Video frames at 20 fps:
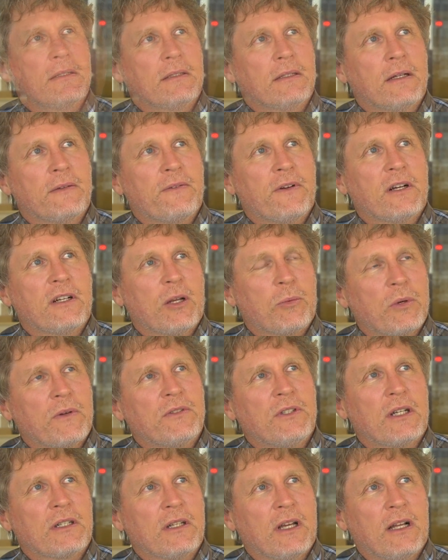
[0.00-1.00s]
A fair number
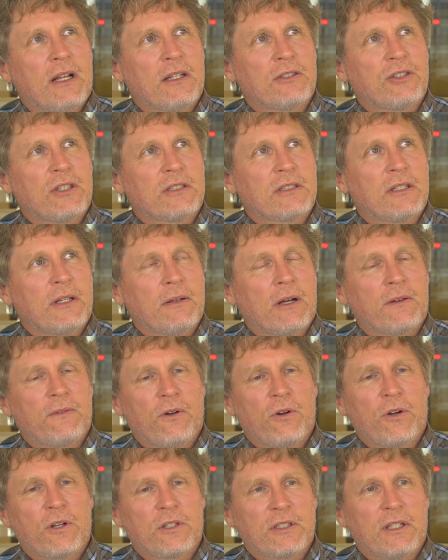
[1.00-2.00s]
of technologists are
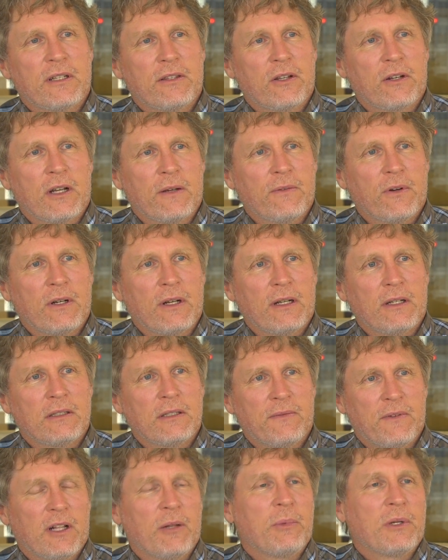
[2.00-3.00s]
focusing their effort on
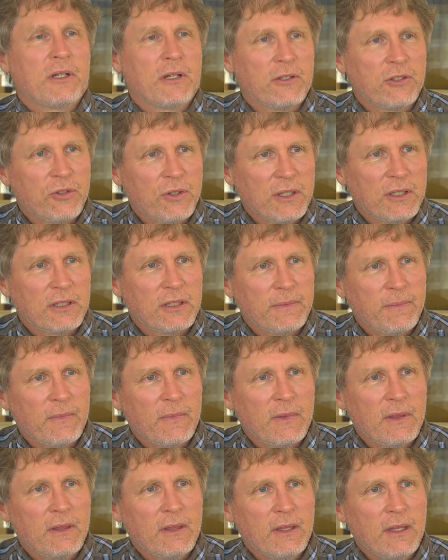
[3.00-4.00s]
developing countries
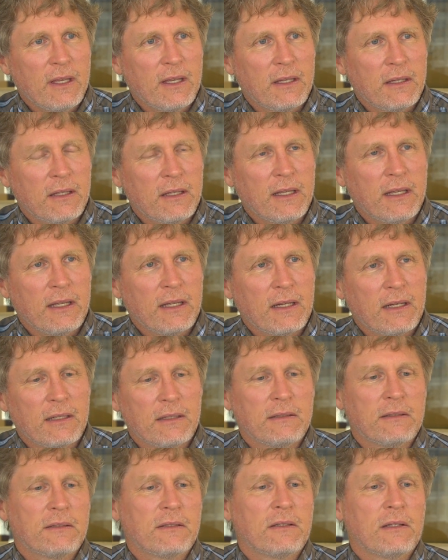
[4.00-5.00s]

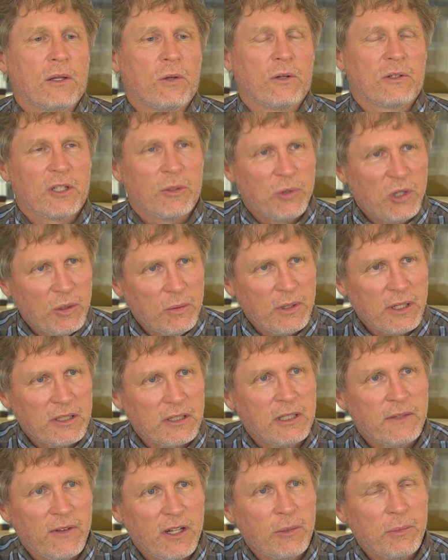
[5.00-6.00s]
and the low-income
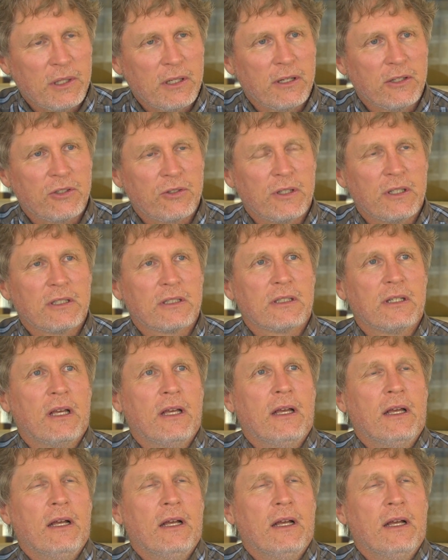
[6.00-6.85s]
communities in developing countries.